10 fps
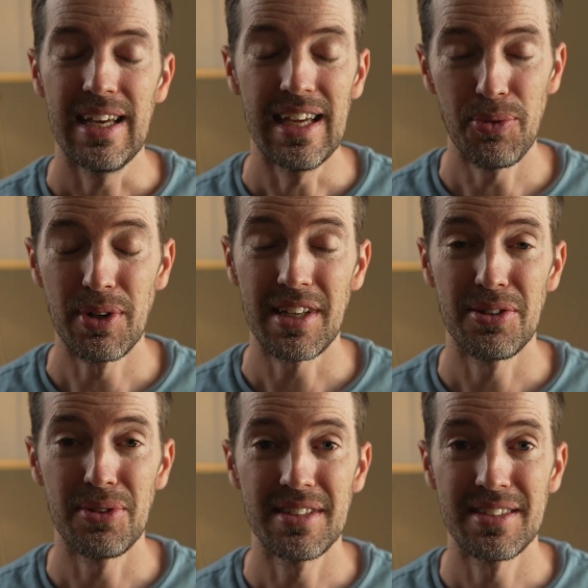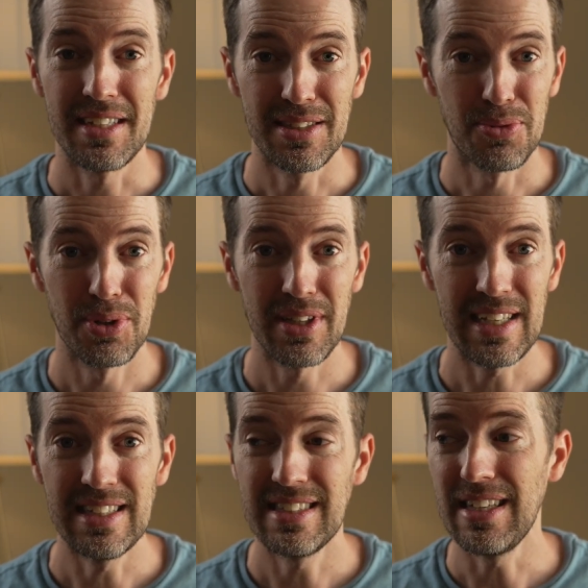Anyone can do this. It's really
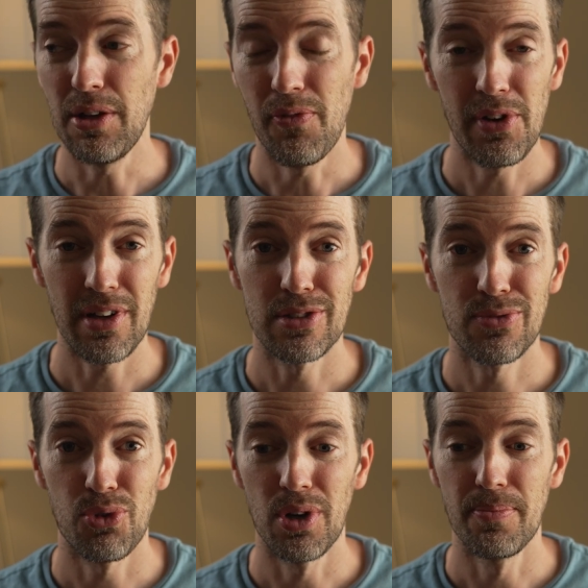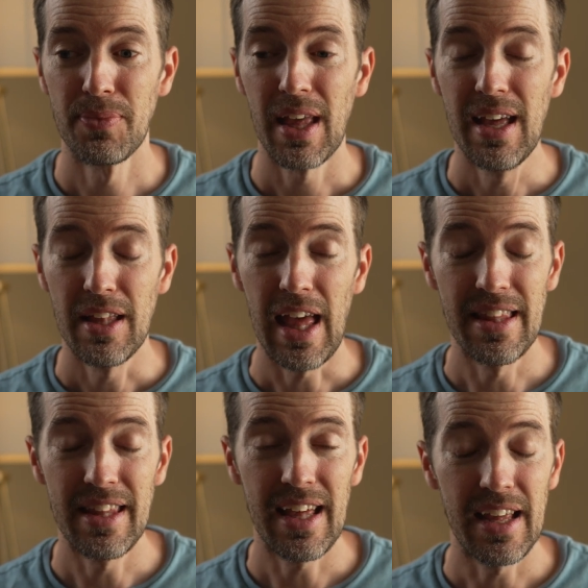easy. You fill out this form
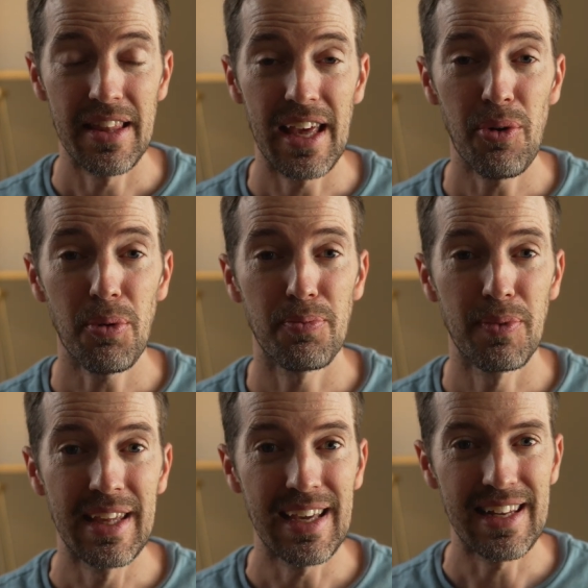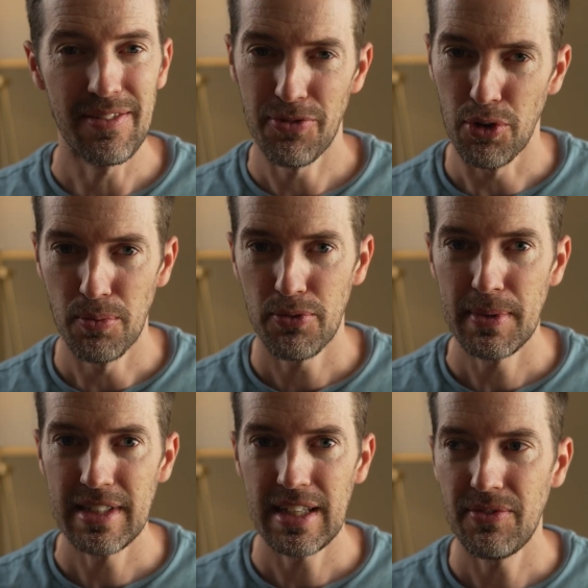and then they will get informed from
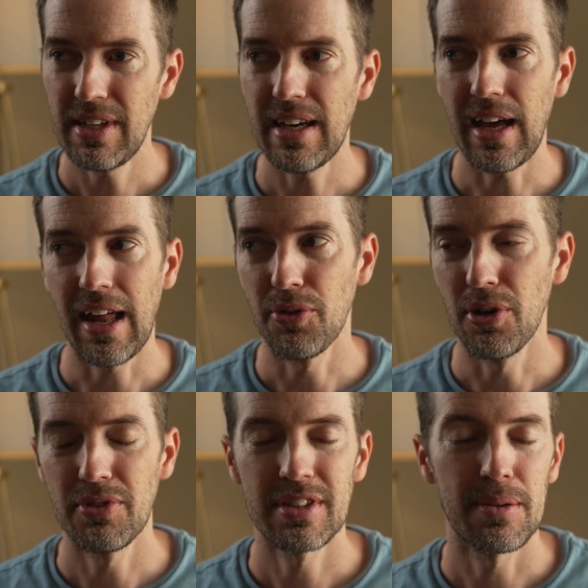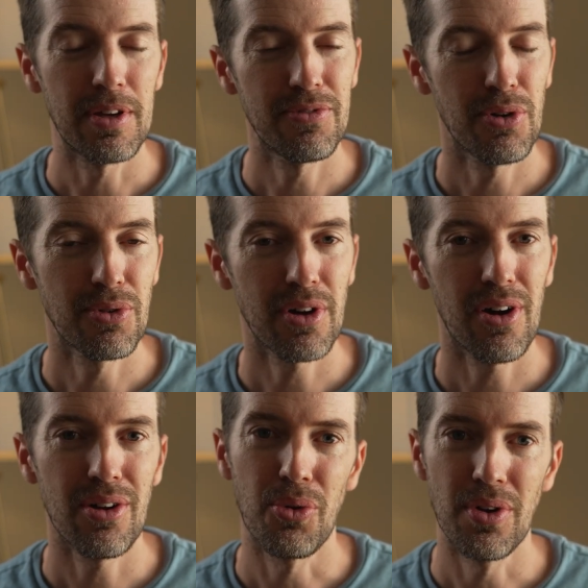the DMV. I don't know if it's going to be a phone
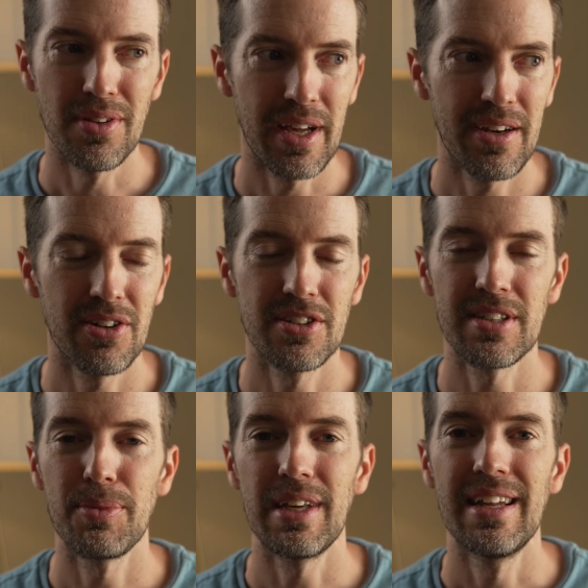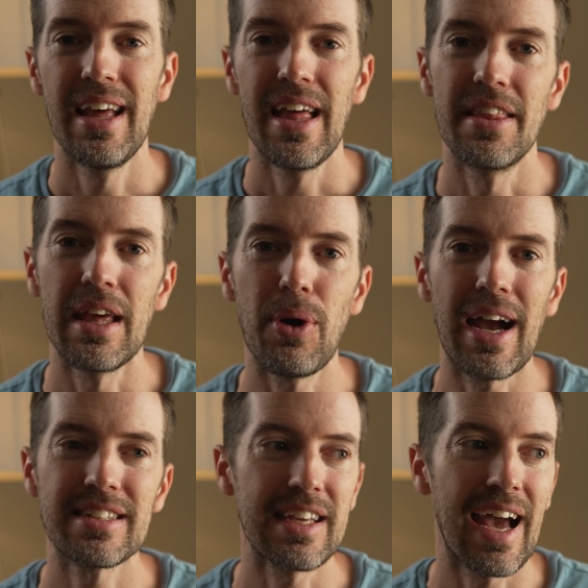call or a letter or something. They will
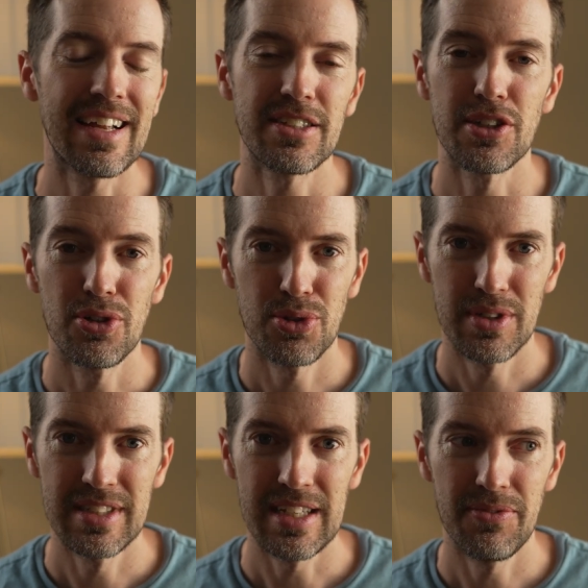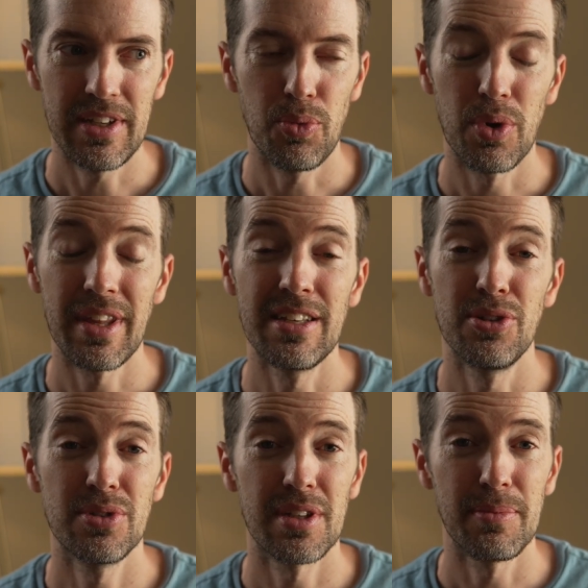actually have to go to a DMV where they
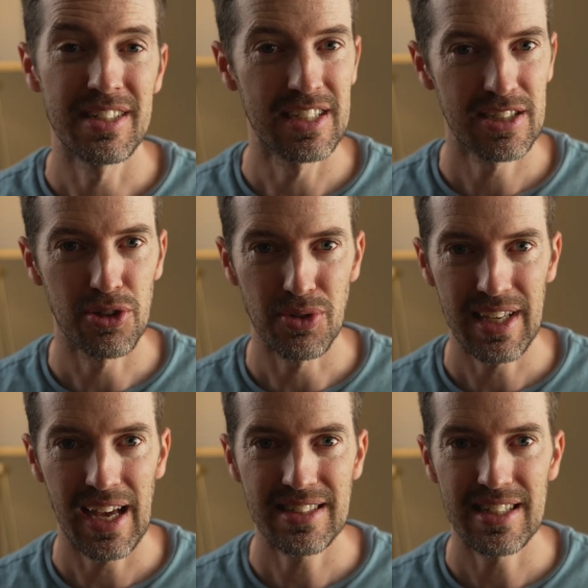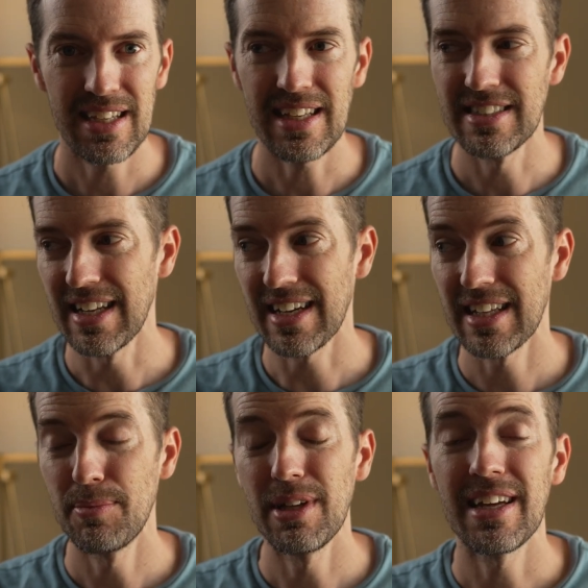do some additional testing. It's not
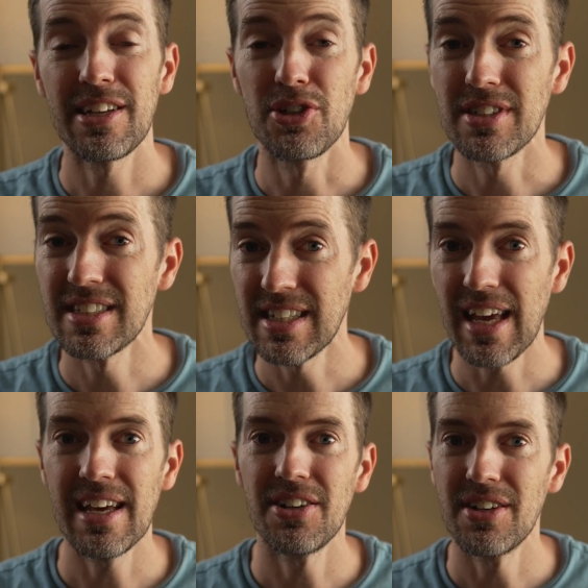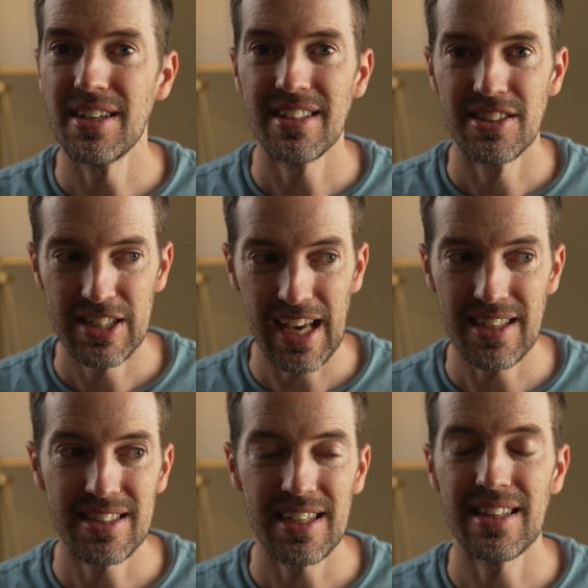going to be like your standard
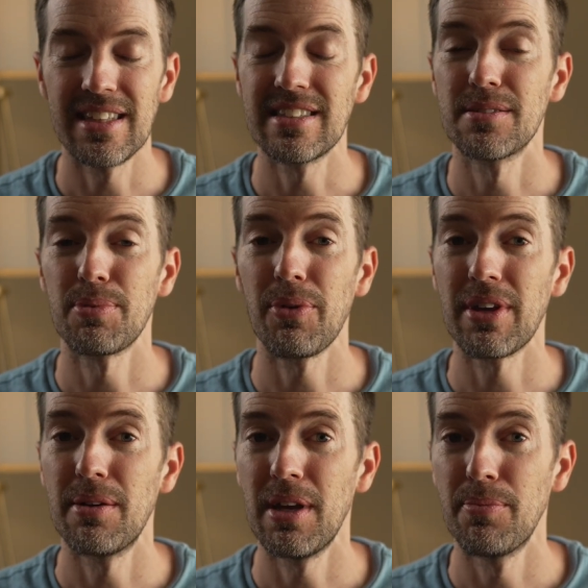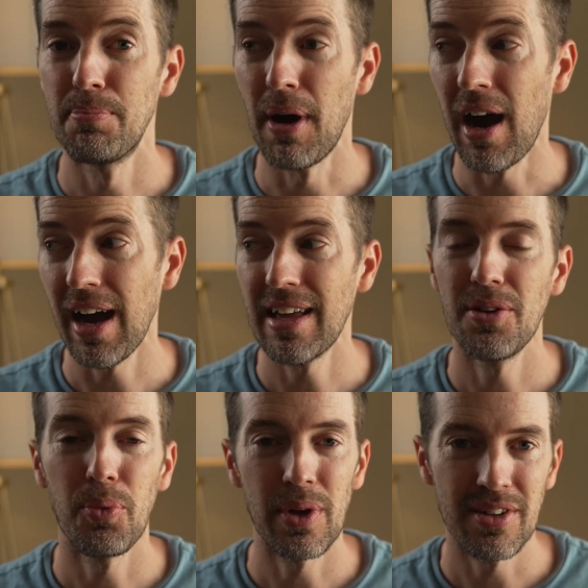testing. This is probably going to be a behind
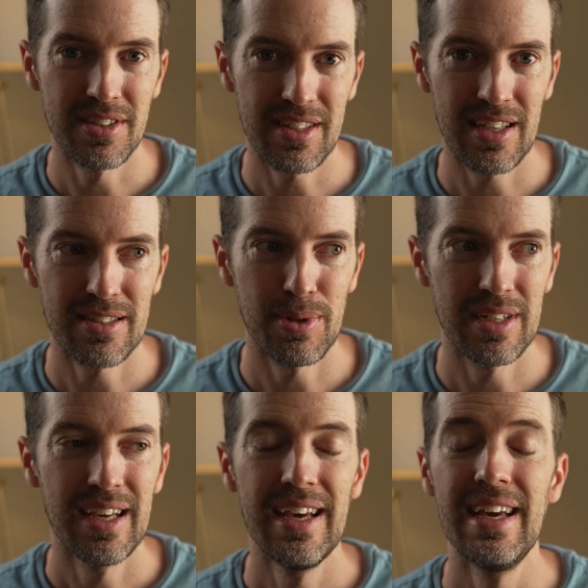the wheel assessment.